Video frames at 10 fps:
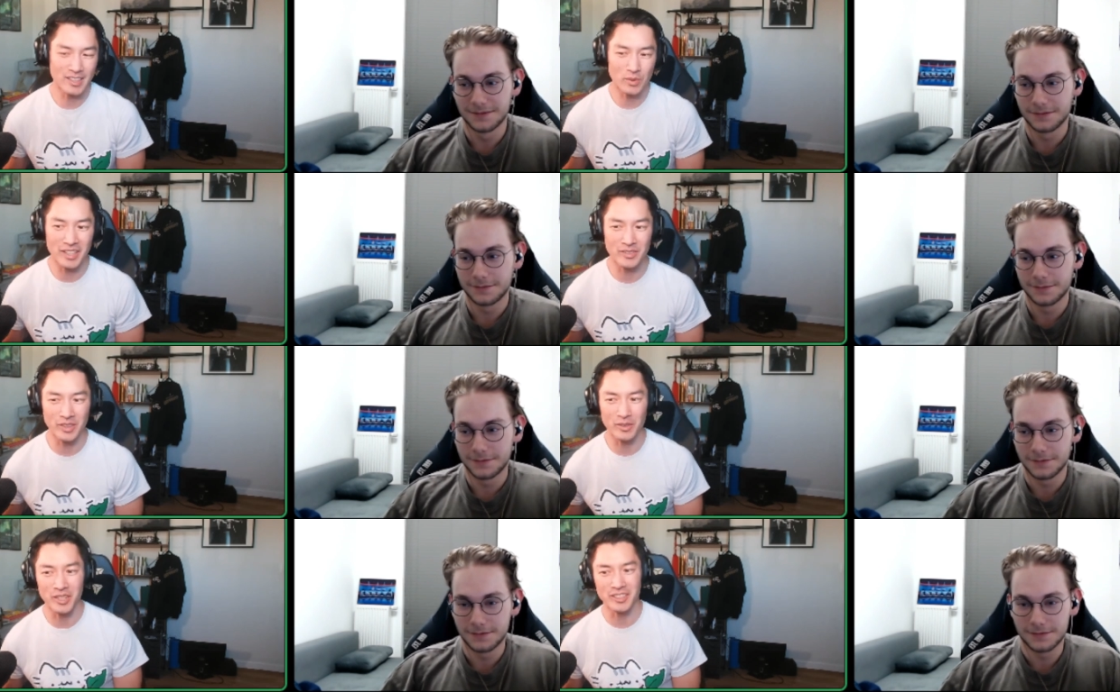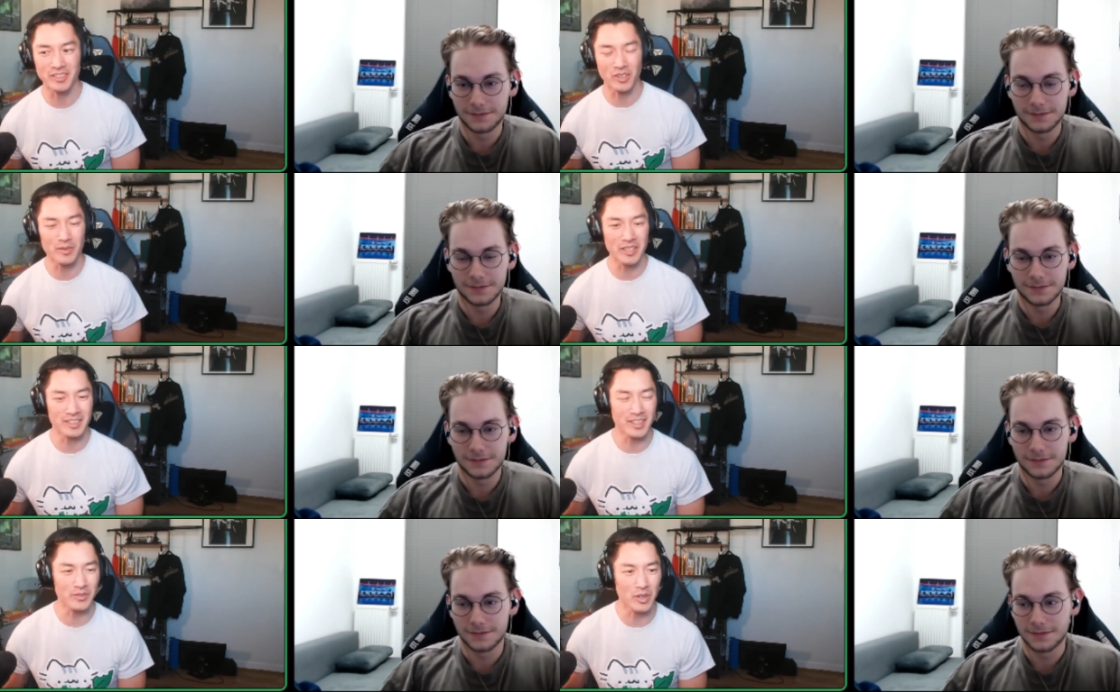Speaker 1: why it's fun to watch the tournament
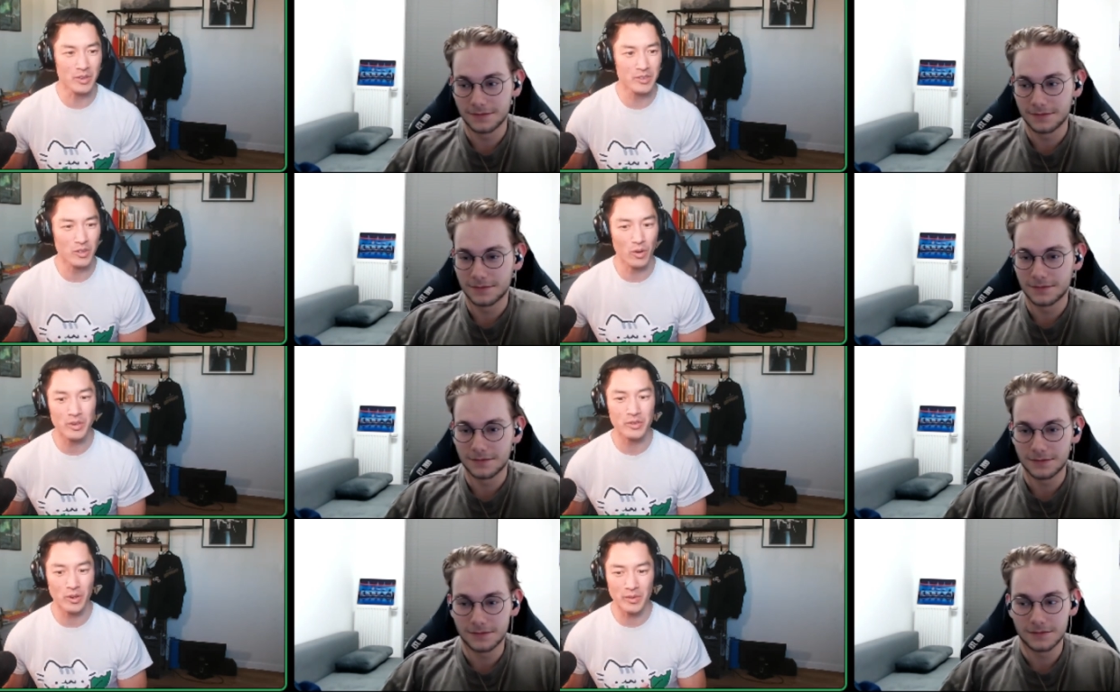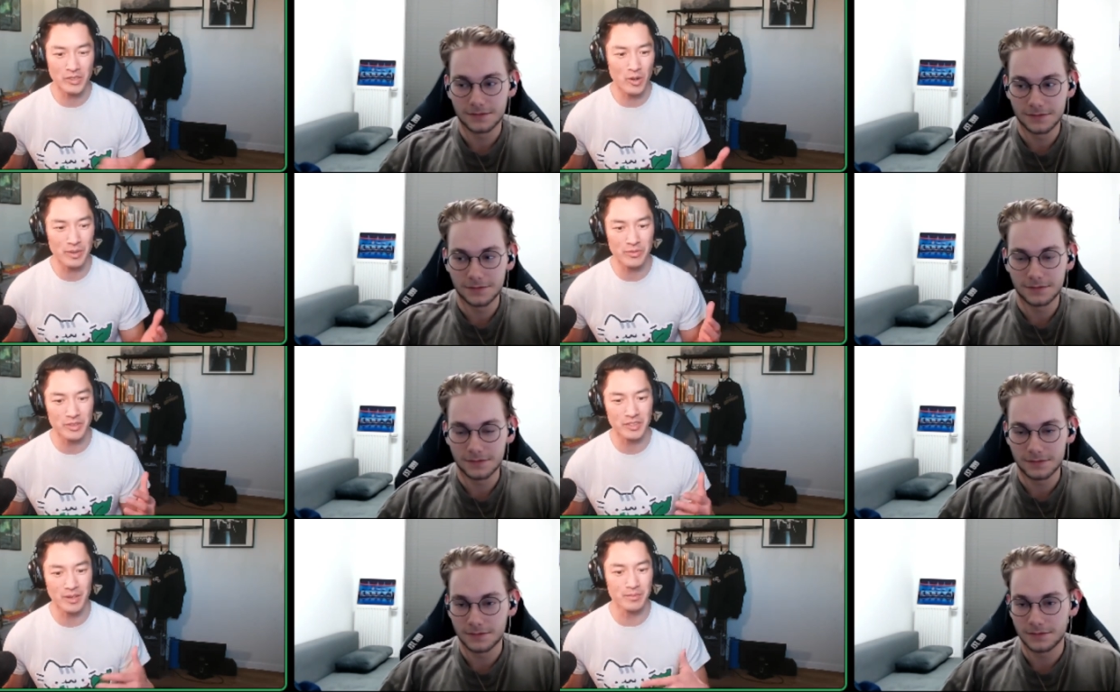itself you know, you're always hoping for
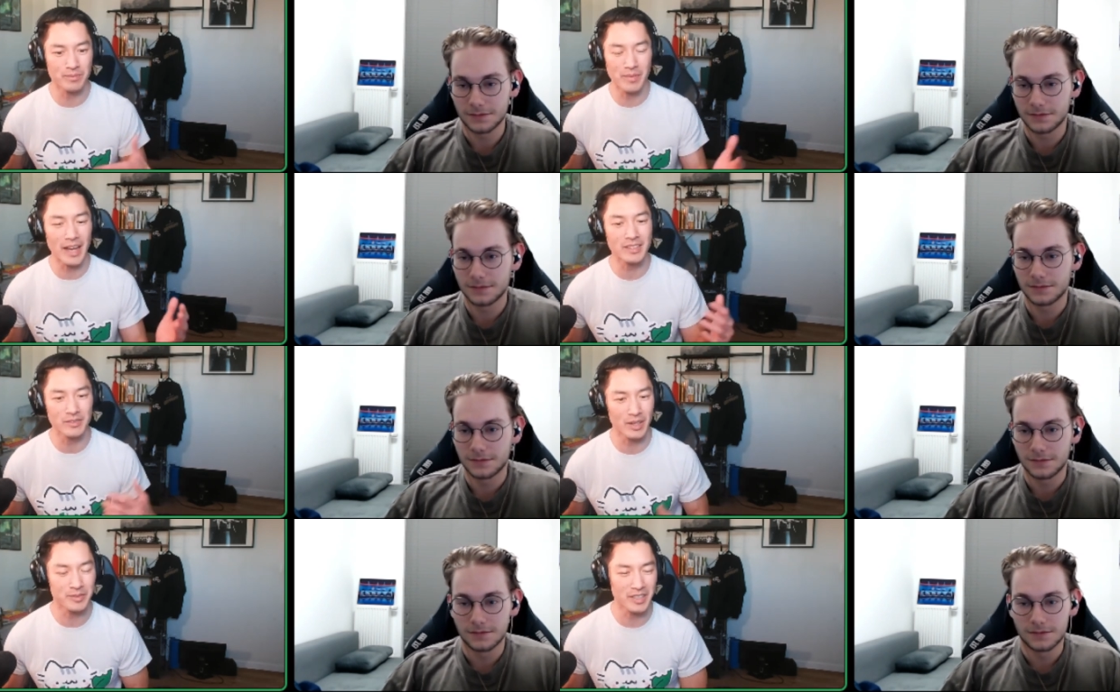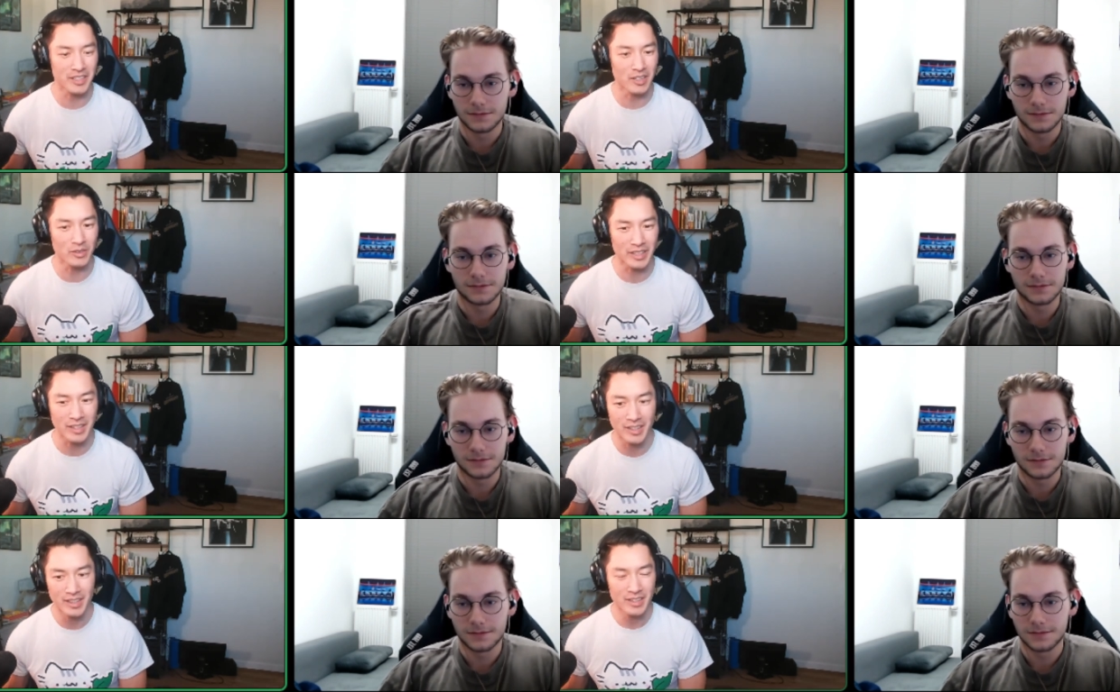some massive upset you know like
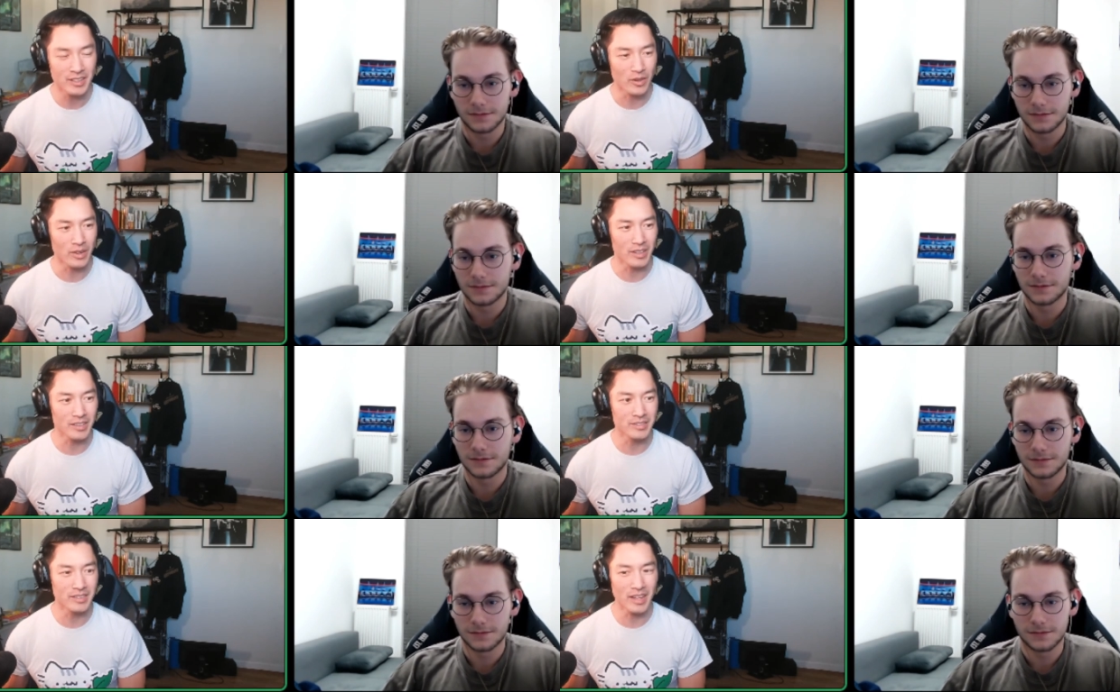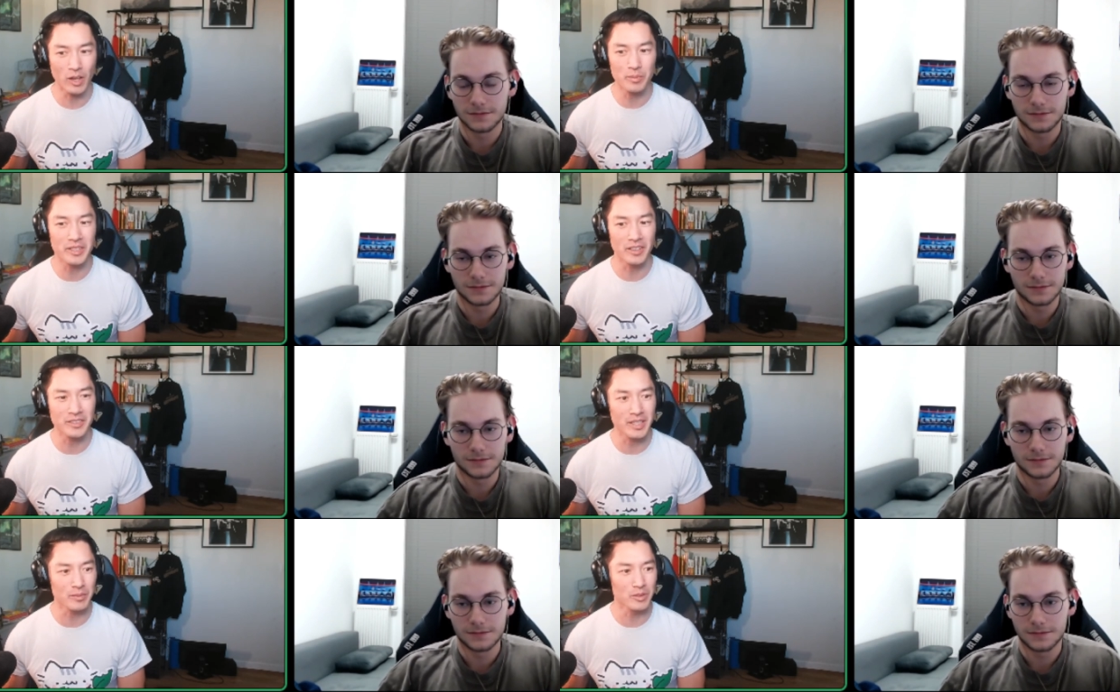you know a uh, lpl
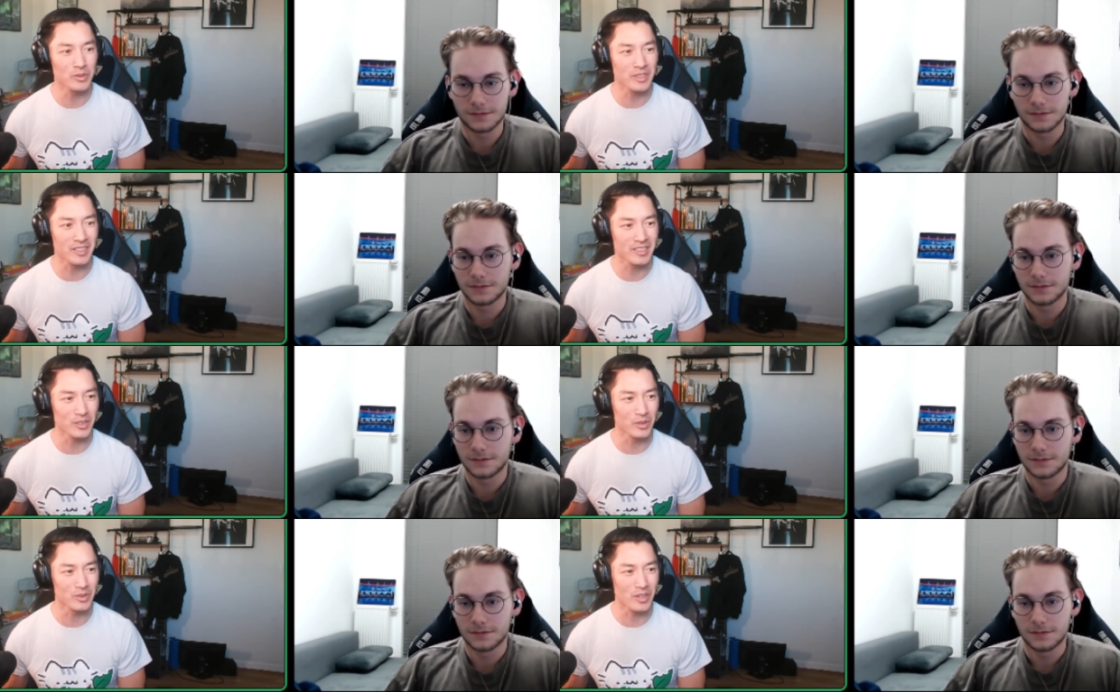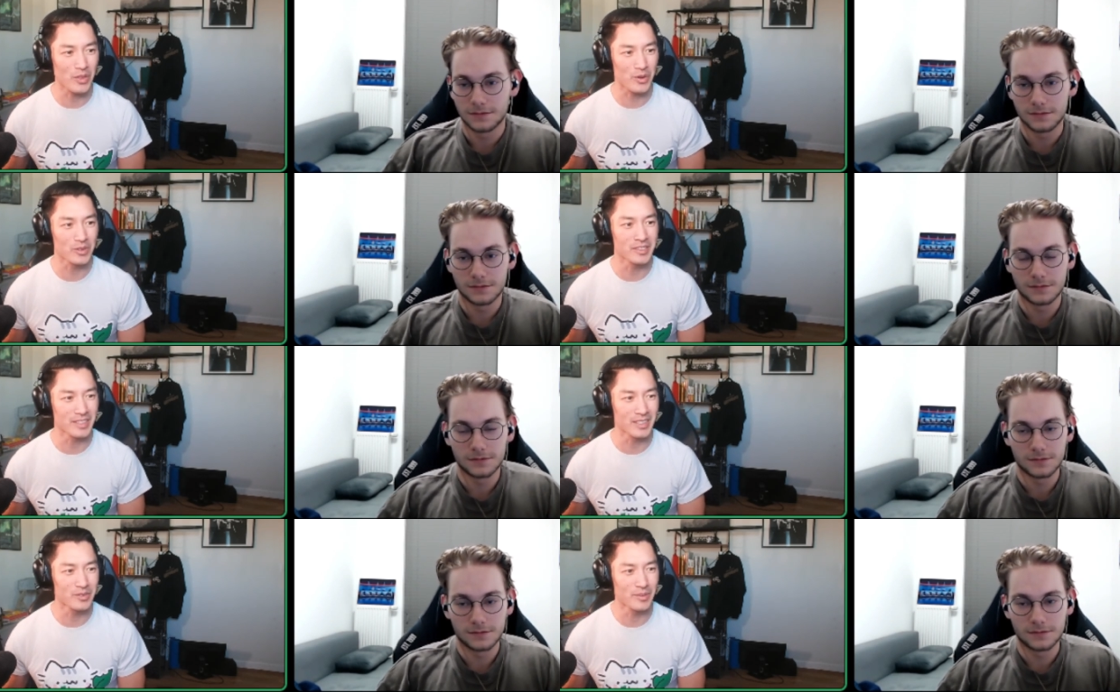team losing to the third
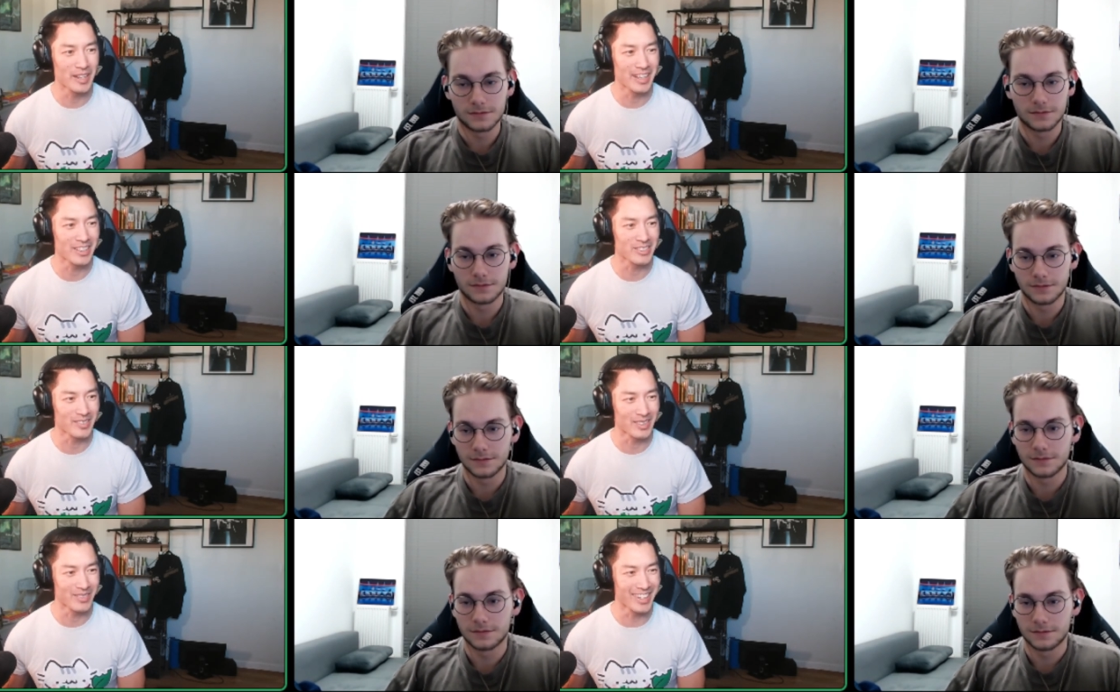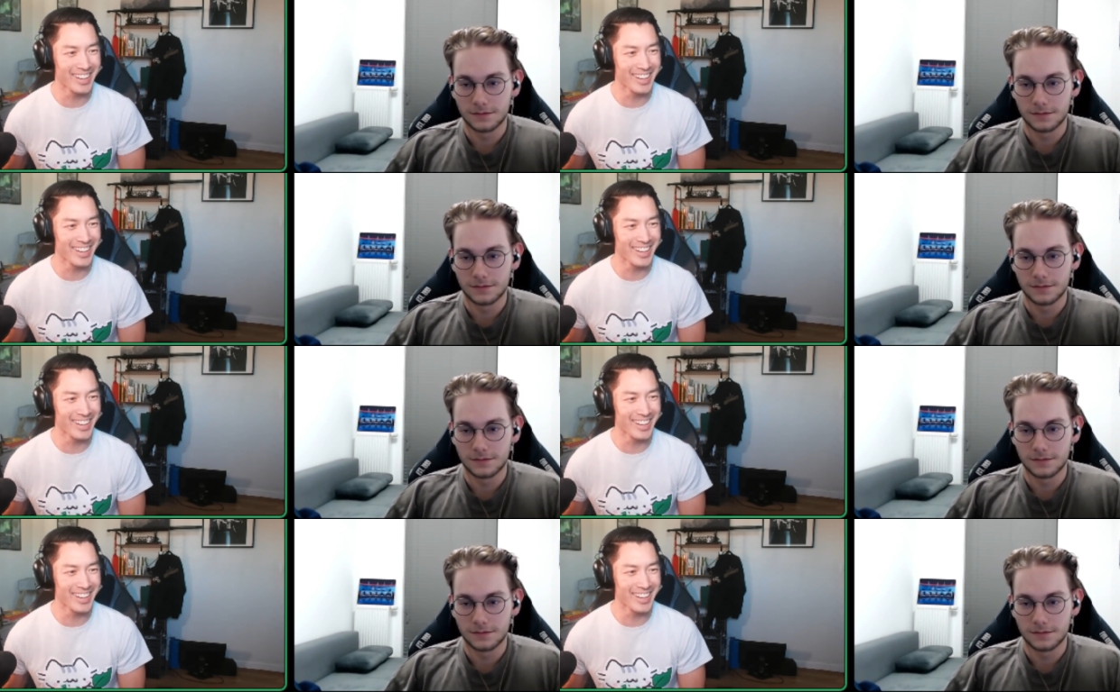seed from na or something but